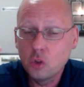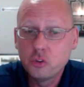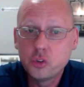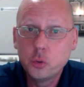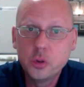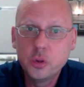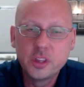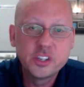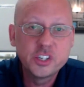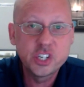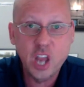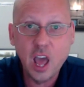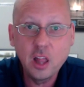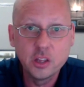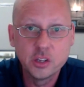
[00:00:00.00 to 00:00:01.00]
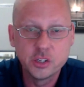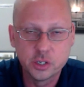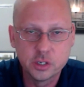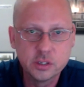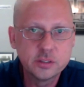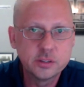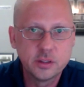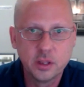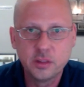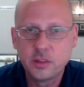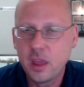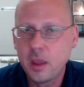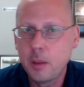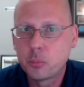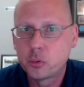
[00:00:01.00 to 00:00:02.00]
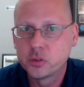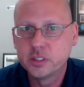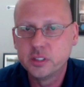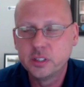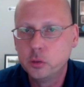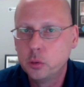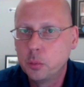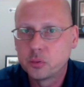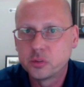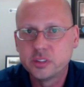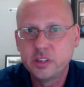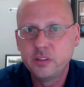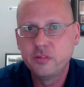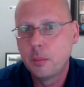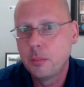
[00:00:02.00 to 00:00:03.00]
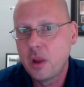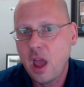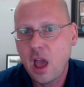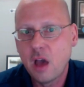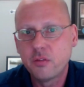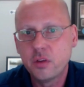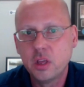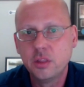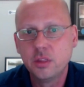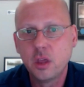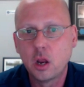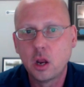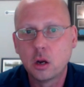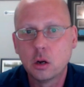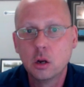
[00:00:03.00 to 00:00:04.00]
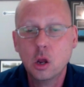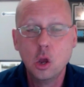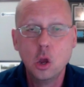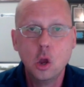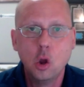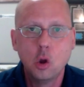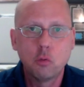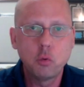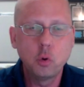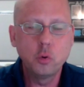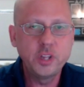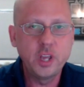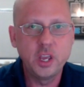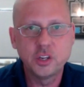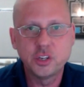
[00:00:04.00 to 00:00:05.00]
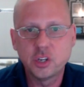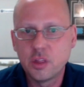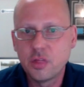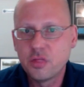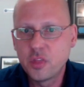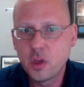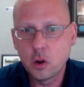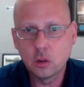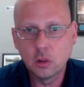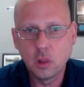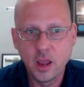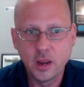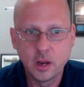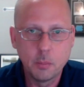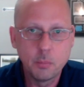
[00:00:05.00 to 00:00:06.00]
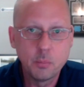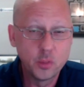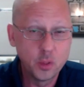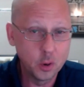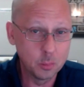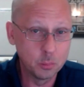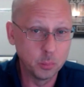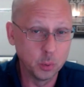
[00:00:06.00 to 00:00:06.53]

due to the challenges that you perceive them to have in their rotation, their lineup, their